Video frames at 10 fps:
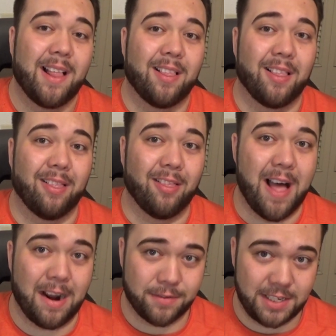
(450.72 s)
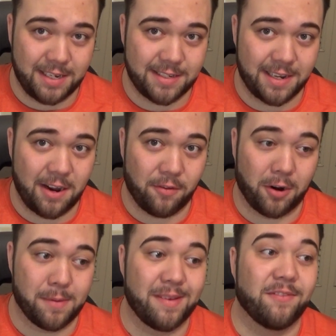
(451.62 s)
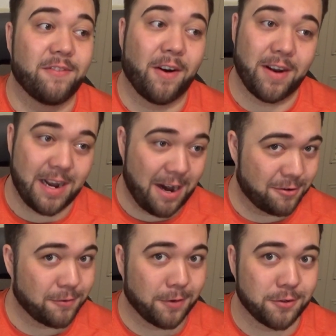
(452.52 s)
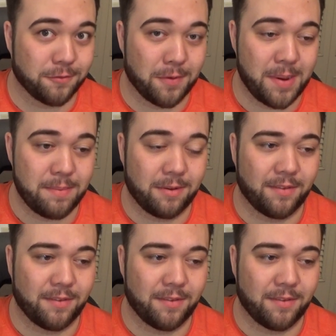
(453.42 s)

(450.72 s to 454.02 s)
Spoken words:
lot of scenes in here that are going to be very controversial for people.